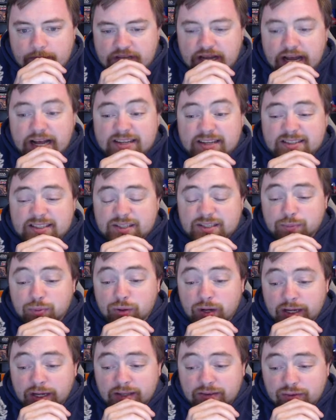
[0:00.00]
Dynasty is
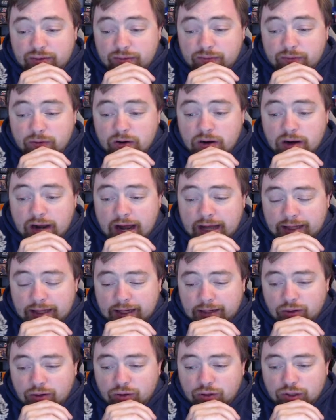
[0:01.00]
bringing so far. I
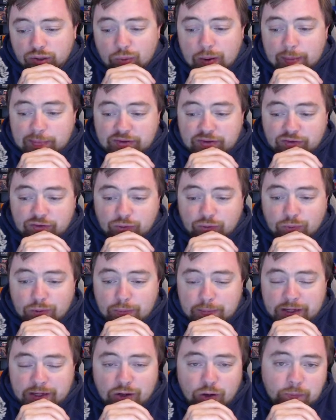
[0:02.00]
like all their weapons and
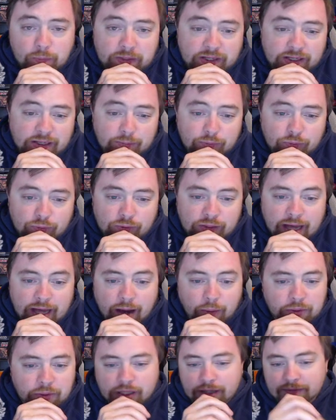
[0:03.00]
equipment. I hope they keep doing
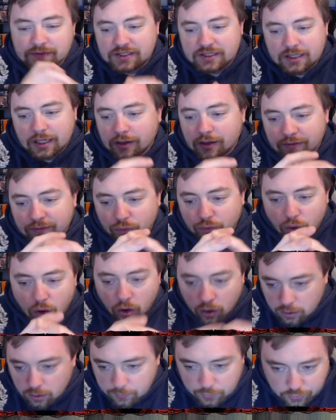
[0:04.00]
that. I would love to see like a full
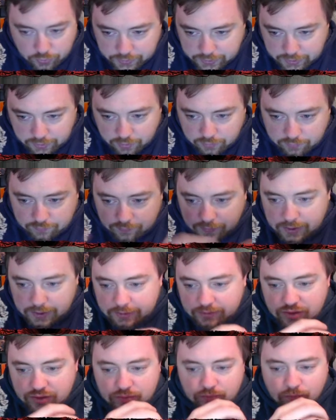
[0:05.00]
armory of
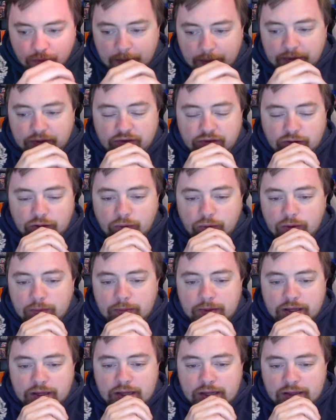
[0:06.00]
like just weapons and
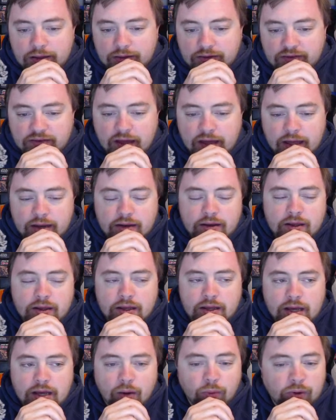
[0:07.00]
equipment in the set.
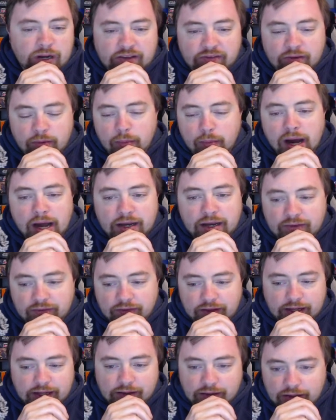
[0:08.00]
I wouldn't even mind
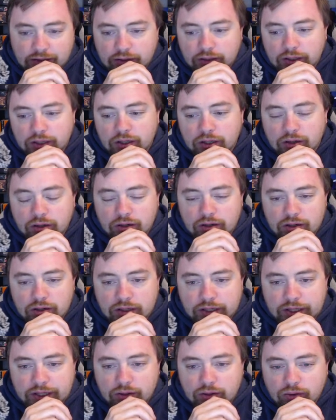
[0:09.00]
if like literally
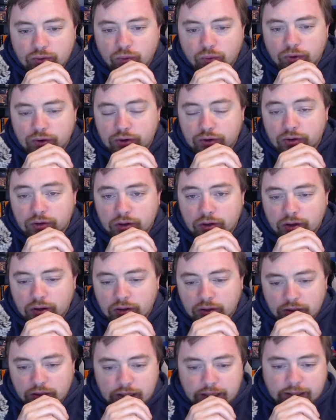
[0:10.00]
near a quarter
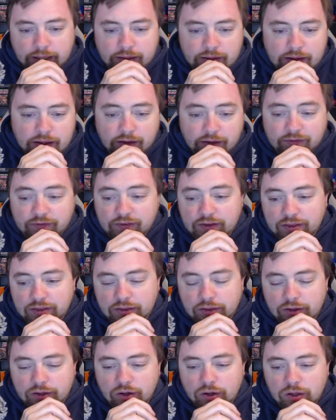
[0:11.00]
or like a fifth
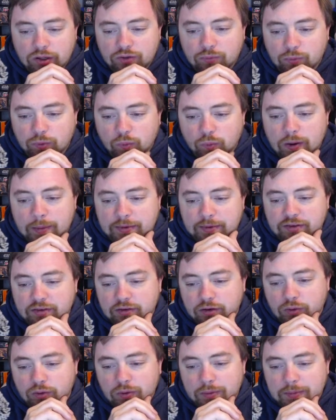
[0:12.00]
of the cards were weapons
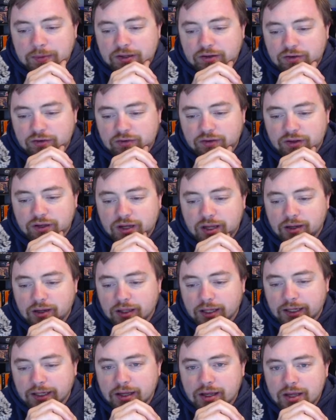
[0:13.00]
and equipment, just to kind
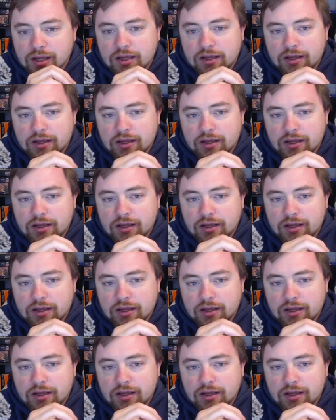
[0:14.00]
of like